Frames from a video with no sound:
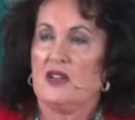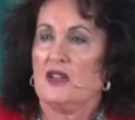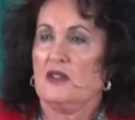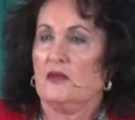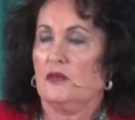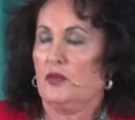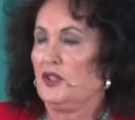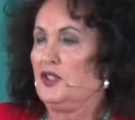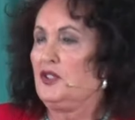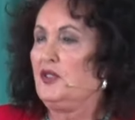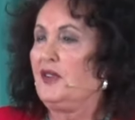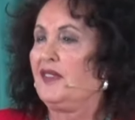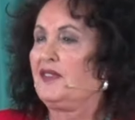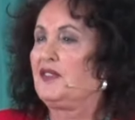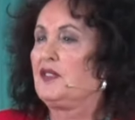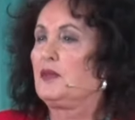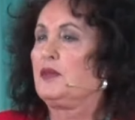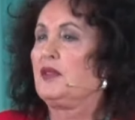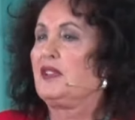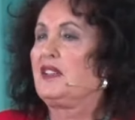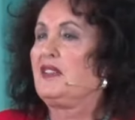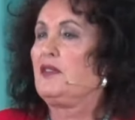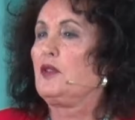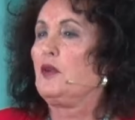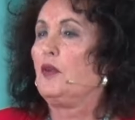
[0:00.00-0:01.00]
well you have to
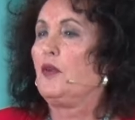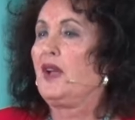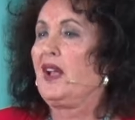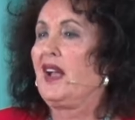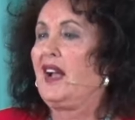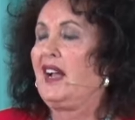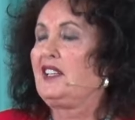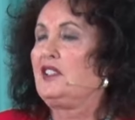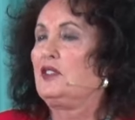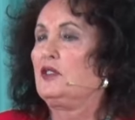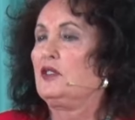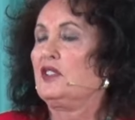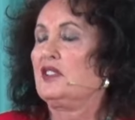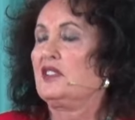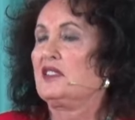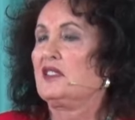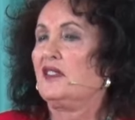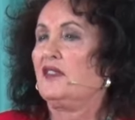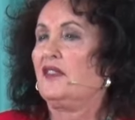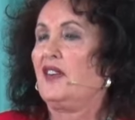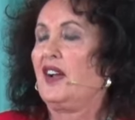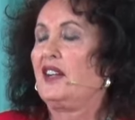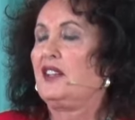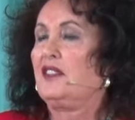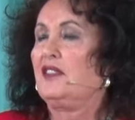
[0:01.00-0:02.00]
believe the way i do because
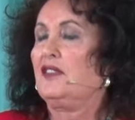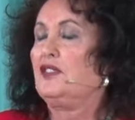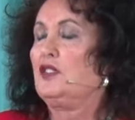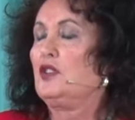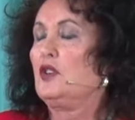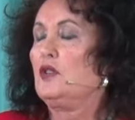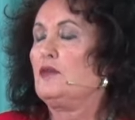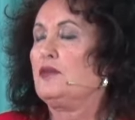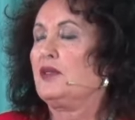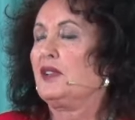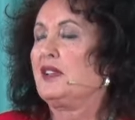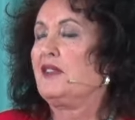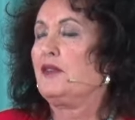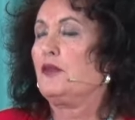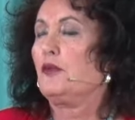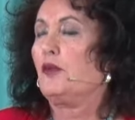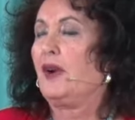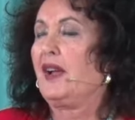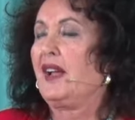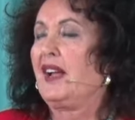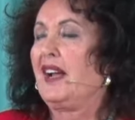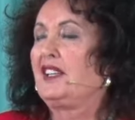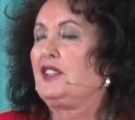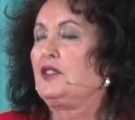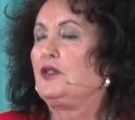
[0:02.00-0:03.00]
if i if you don't believe the
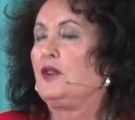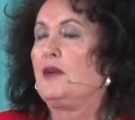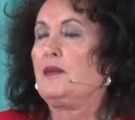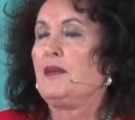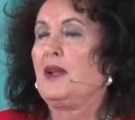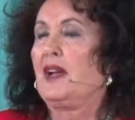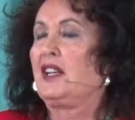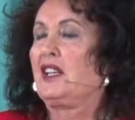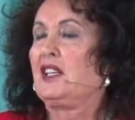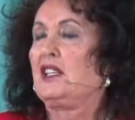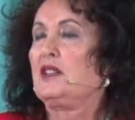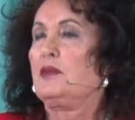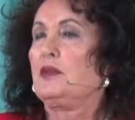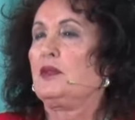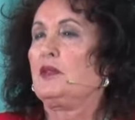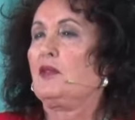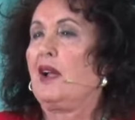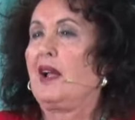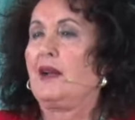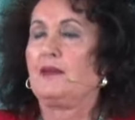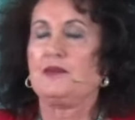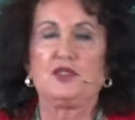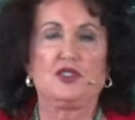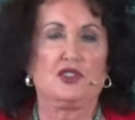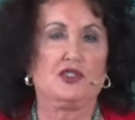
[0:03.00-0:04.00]
way i do i'm not going to be
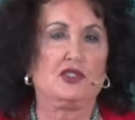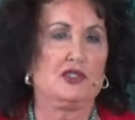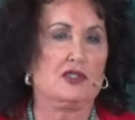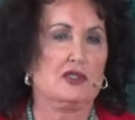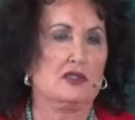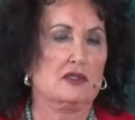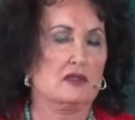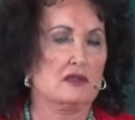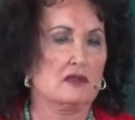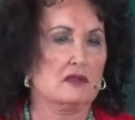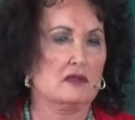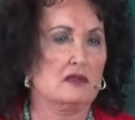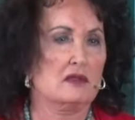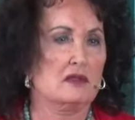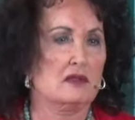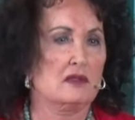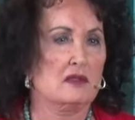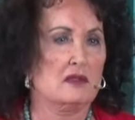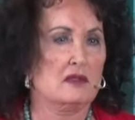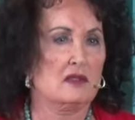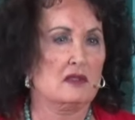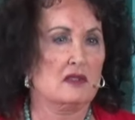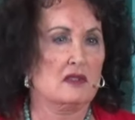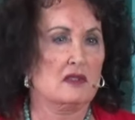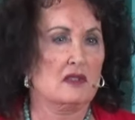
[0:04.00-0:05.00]
raptured
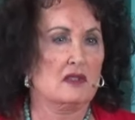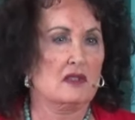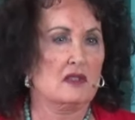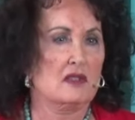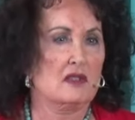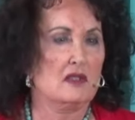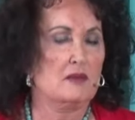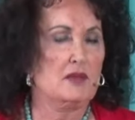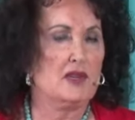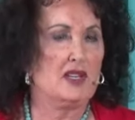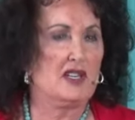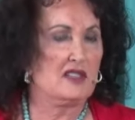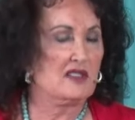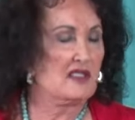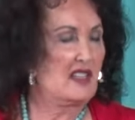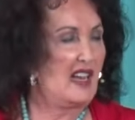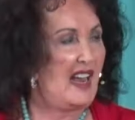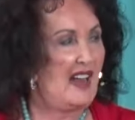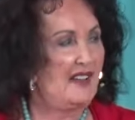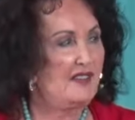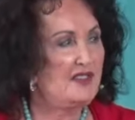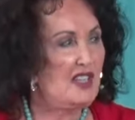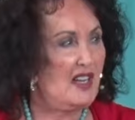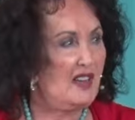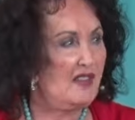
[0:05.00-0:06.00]
because i
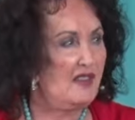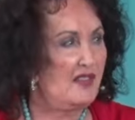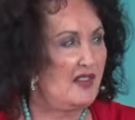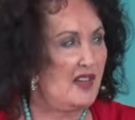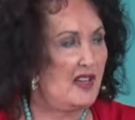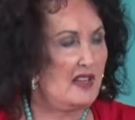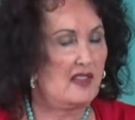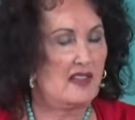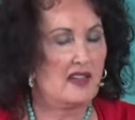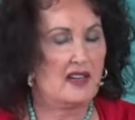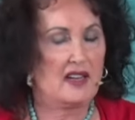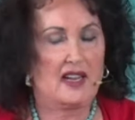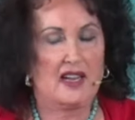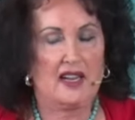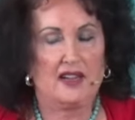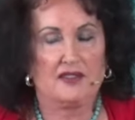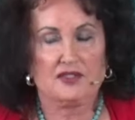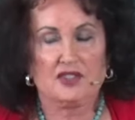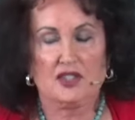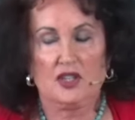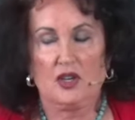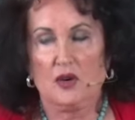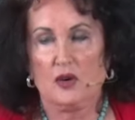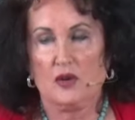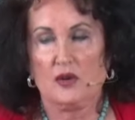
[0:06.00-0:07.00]
have to have faith that i have
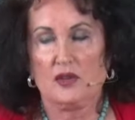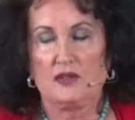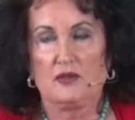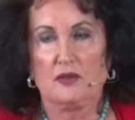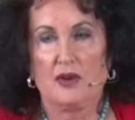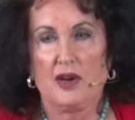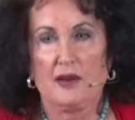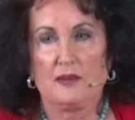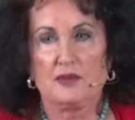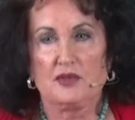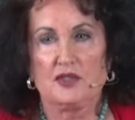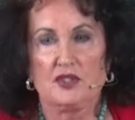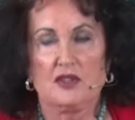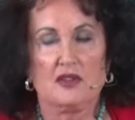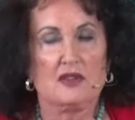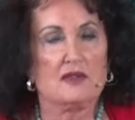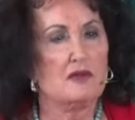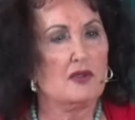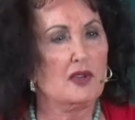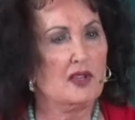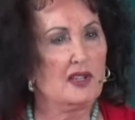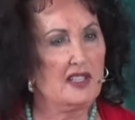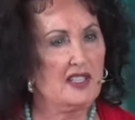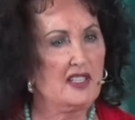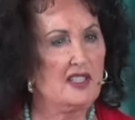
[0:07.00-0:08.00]
to go in rapture
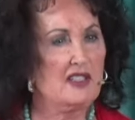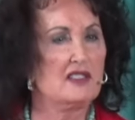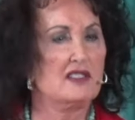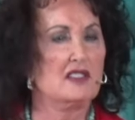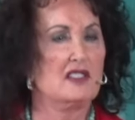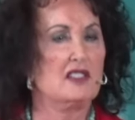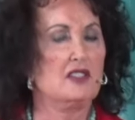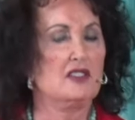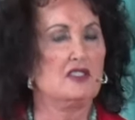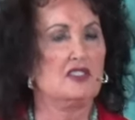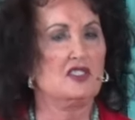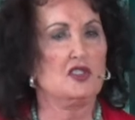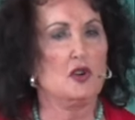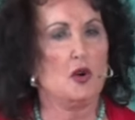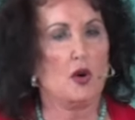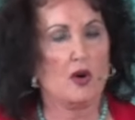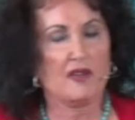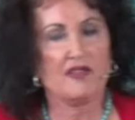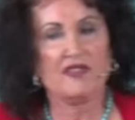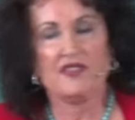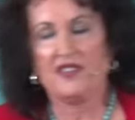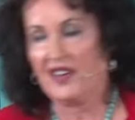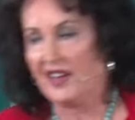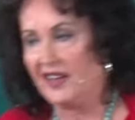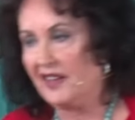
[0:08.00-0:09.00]
really it, it's your
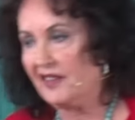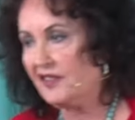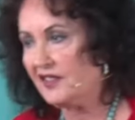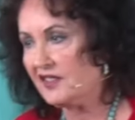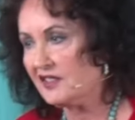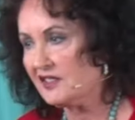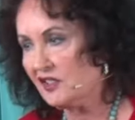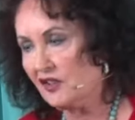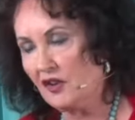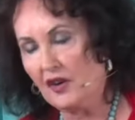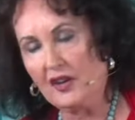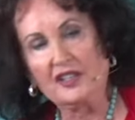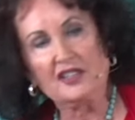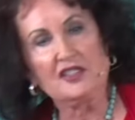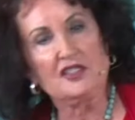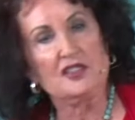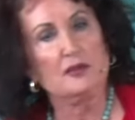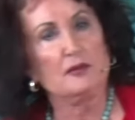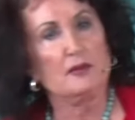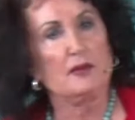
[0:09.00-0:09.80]
faith that's going to